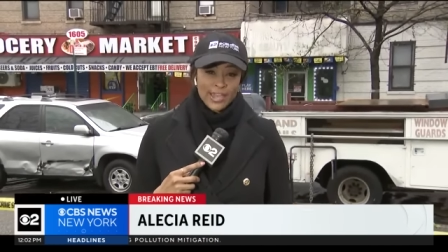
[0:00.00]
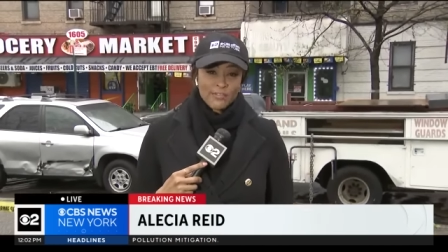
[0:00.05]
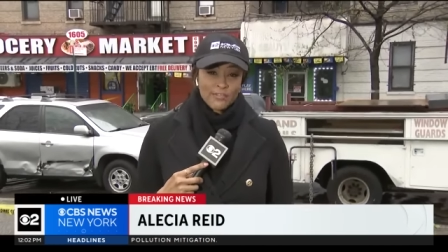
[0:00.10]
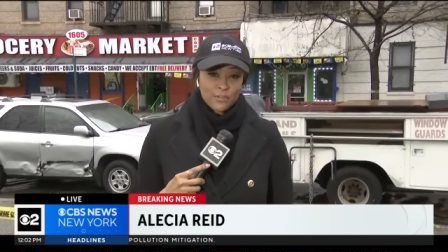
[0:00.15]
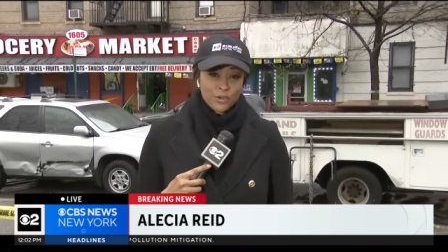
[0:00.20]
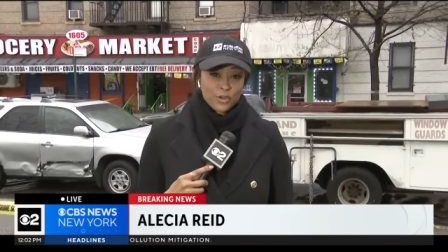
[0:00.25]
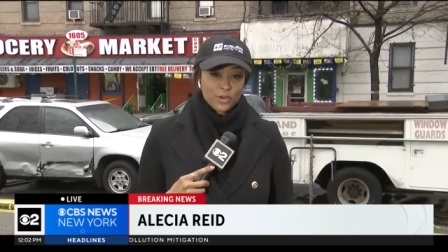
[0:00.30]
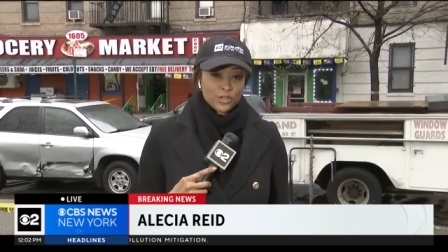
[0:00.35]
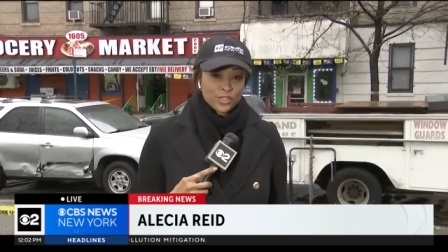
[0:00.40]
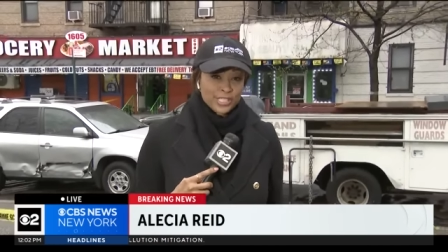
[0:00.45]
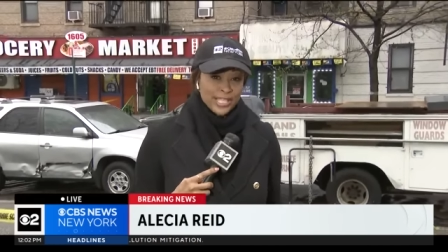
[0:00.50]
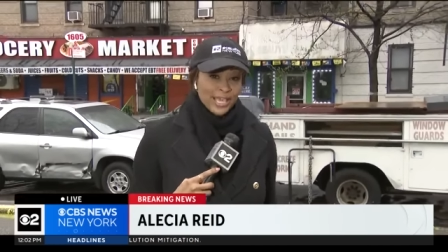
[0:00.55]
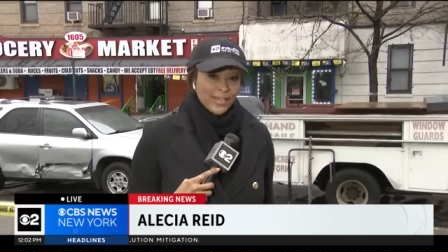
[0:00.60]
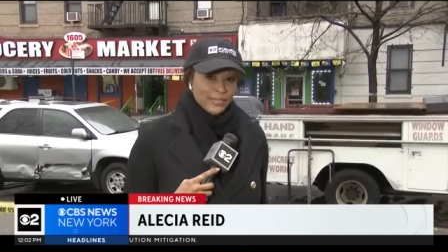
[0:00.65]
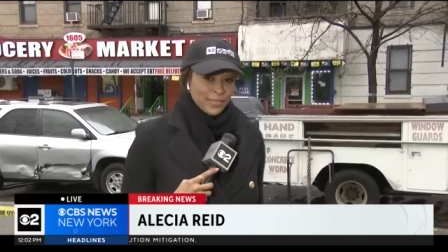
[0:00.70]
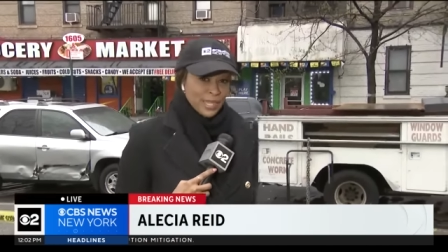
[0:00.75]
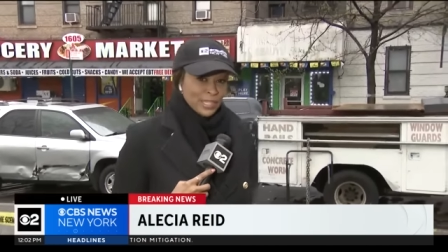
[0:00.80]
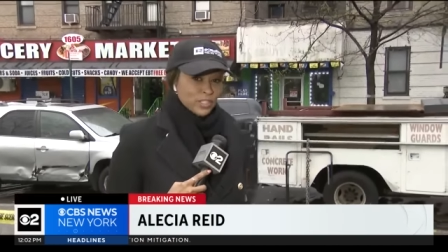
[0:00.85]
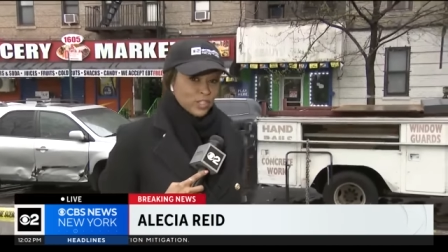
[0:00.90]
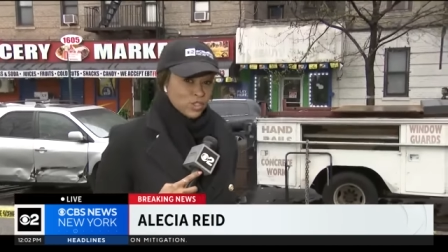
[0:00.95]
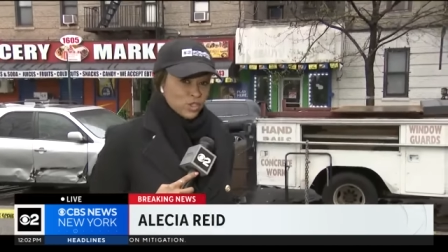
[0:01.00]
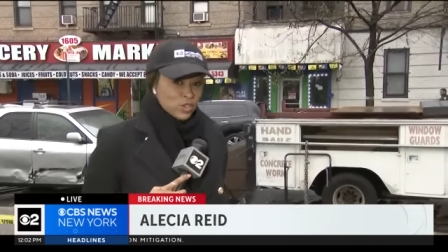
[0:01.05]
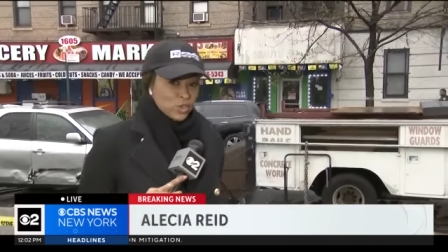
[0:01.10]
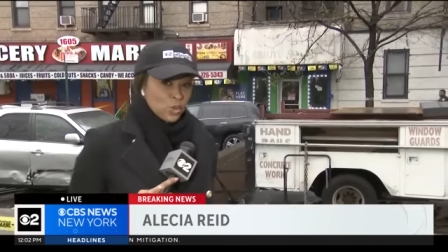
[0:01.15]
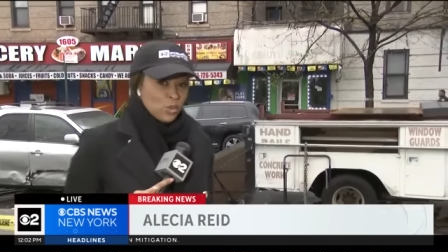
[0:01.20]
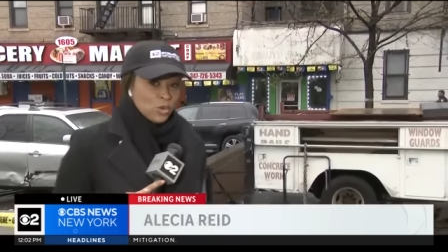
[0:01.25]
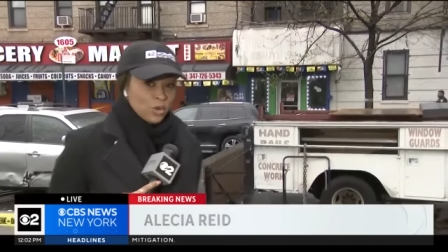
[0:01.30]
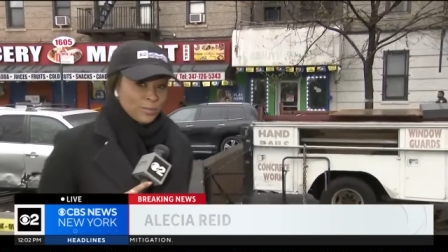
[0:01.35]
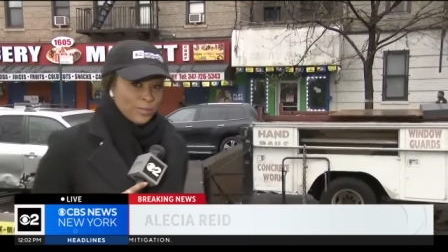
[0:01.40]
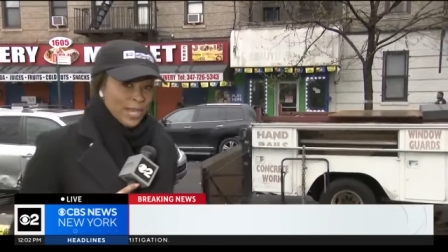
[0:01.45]
efforts at that
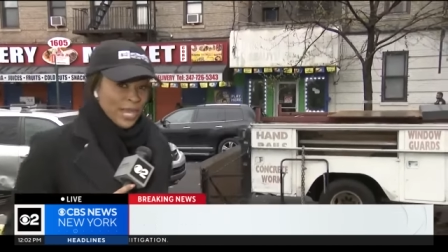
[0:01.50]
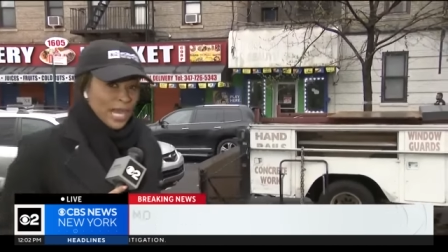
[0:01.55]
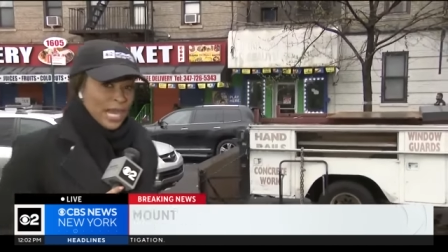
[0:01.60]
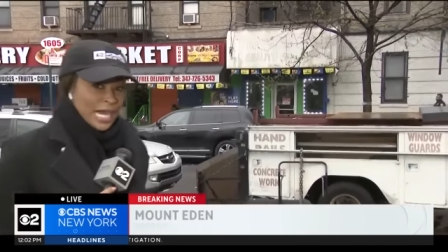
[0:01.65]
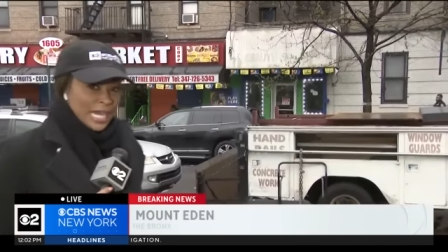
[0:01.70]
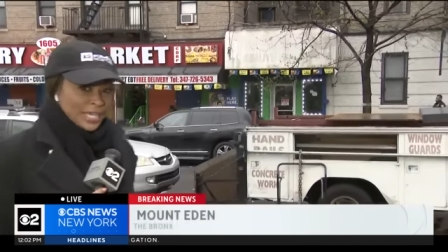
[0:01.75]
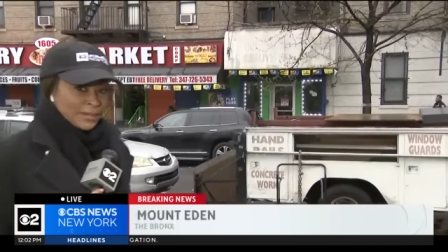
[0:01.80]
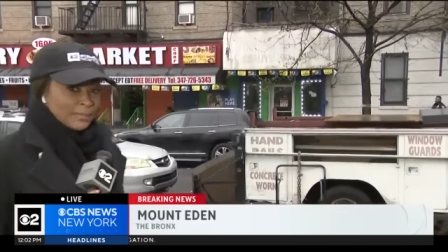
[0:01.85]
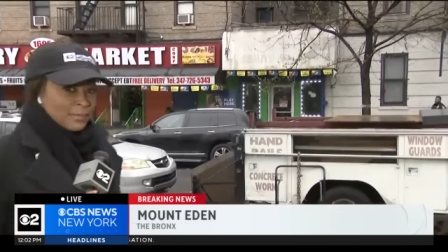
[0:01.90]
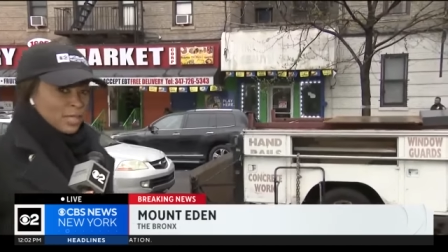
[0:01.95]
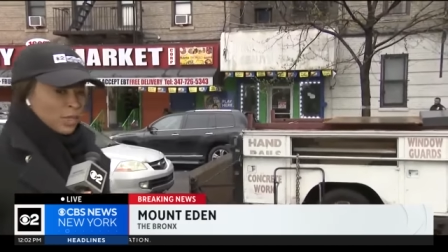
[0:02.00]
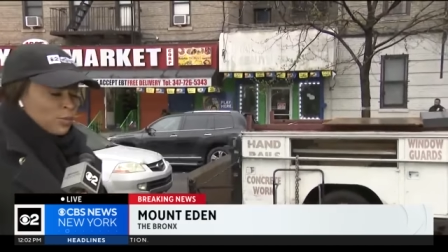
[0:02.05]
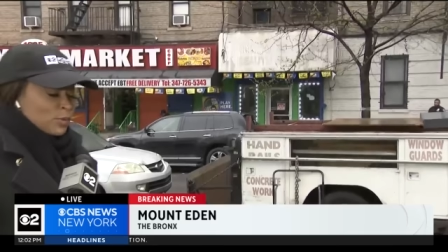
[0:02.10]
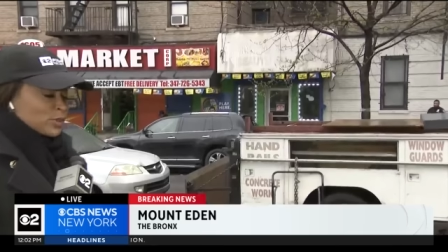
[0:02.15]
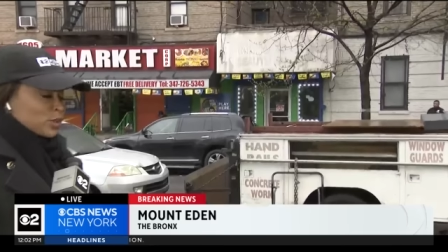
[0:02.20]
store behind me